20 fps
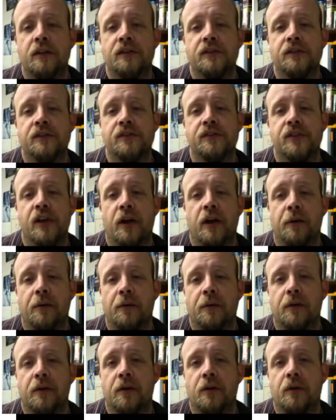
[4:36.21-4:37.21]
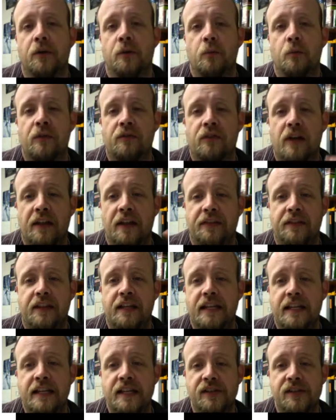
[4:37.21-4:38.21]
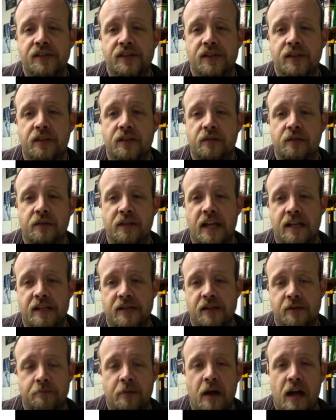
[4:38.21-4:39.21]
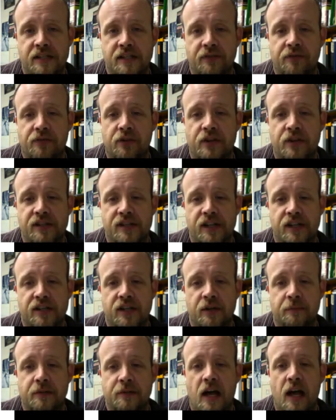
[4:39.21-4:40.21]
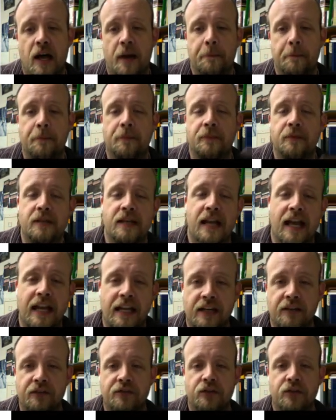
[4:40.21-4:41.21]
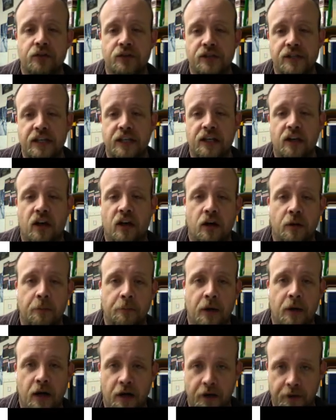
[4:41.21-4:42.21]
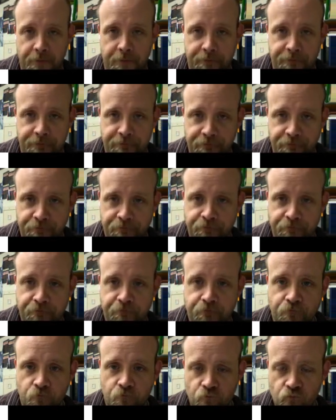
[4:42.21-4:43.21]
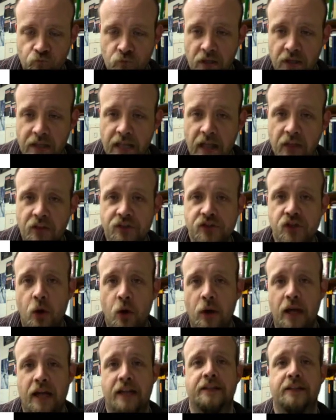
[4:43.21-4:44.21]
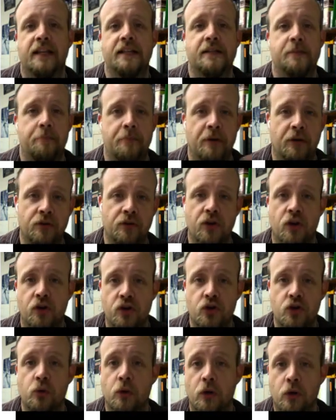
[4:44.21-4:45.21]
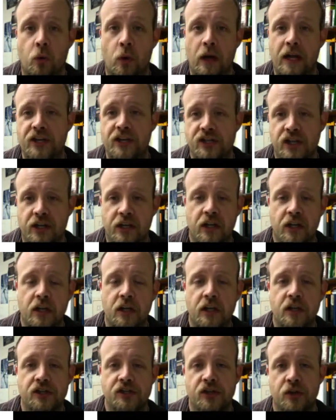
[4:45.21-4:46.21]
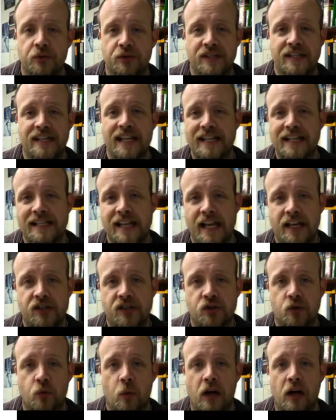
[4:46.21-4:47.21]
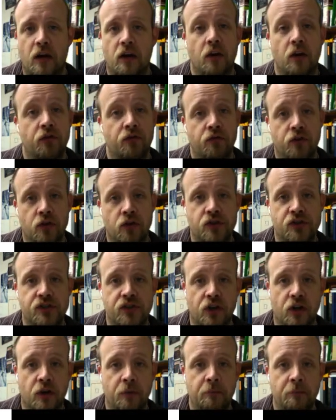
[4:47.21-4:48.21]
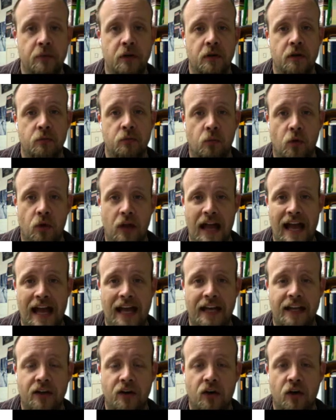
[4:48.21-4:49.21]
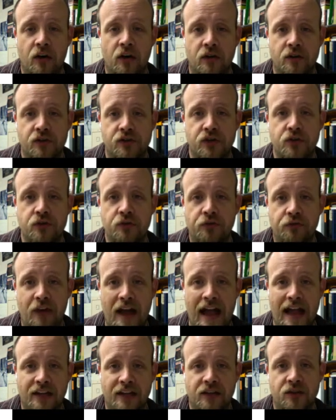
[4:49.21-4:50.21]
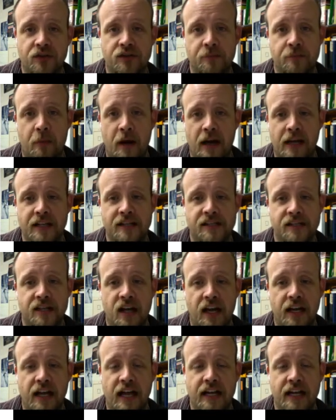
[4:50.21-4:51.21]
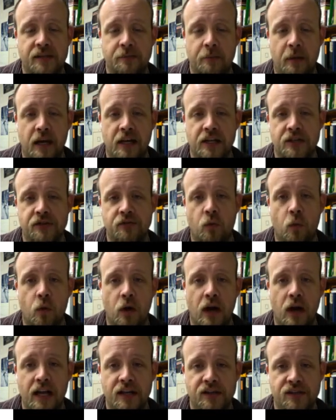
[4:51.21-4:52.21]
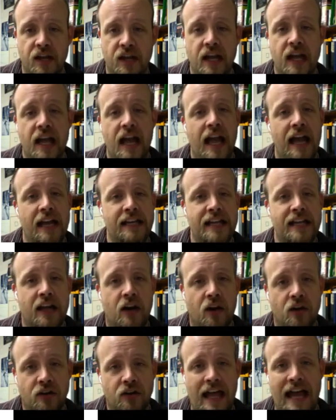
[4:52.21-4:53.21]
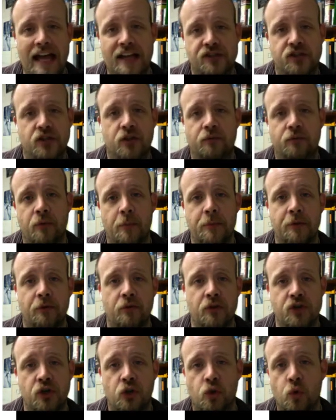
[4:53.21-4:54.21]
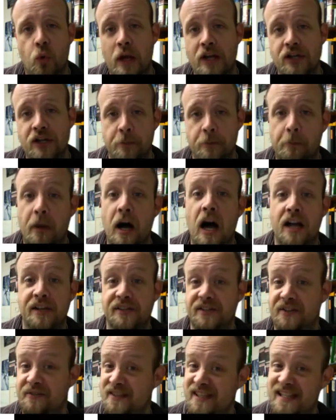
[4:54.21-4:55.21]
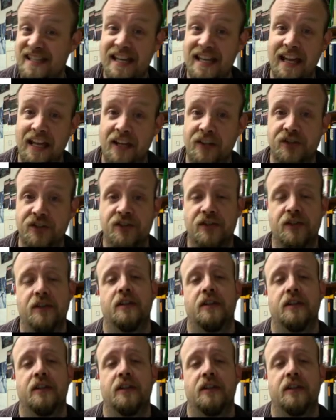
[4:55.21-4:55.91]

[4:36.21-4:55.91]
So we've got these, which gets us positive 36 up top, negative 13 on bottom. Now let's go ahead and let's build our new equation. So 6x squared, our first term, we'll add in our two factors, minus 9x minus 4x, and take our last term from the original equation, positive 6.